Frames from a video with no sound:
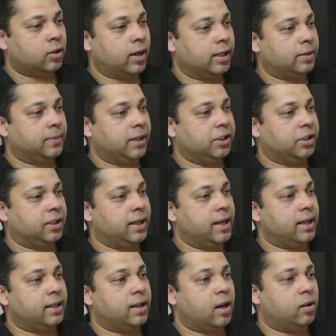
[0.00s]
so as mentioned
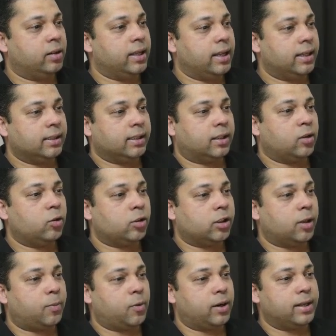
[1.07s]
here, now there is a
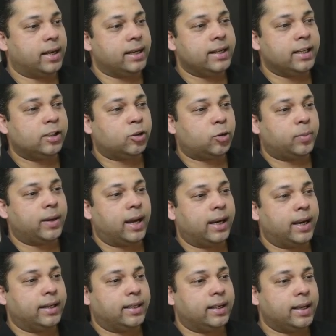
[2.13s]
crucial point that needs to be
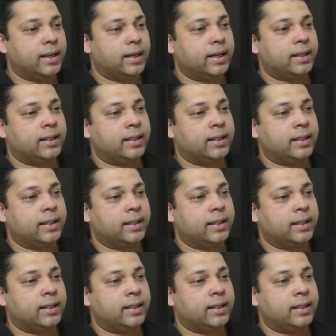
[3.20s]
highlighted here.